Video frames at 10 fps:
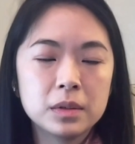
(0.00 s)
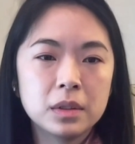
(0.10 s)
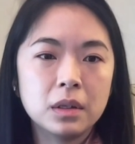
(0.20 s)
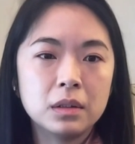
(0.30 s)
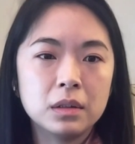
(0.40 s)

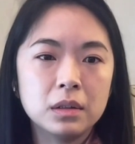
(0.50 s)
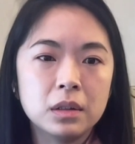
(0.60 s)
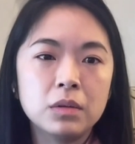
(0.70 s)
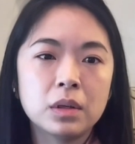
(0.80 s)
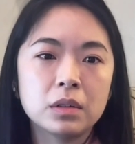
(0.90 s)
then
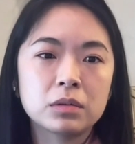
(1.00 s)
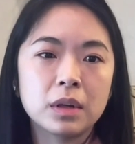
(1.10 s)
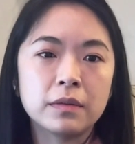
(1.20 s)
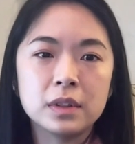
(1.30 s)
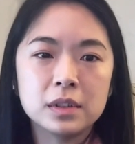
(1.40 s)
you can
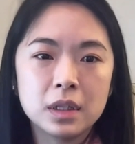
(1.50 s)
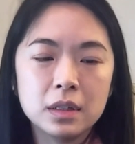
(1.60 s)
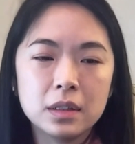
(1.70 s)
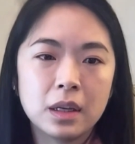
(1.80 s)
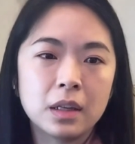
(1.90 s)
try
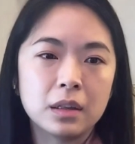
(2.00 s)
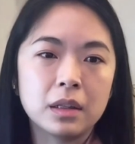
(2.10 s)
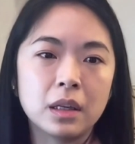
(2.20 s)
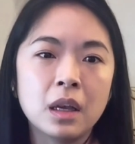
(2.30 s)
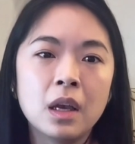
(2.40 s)
Visit, and
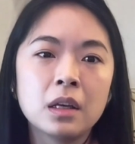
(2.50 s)
they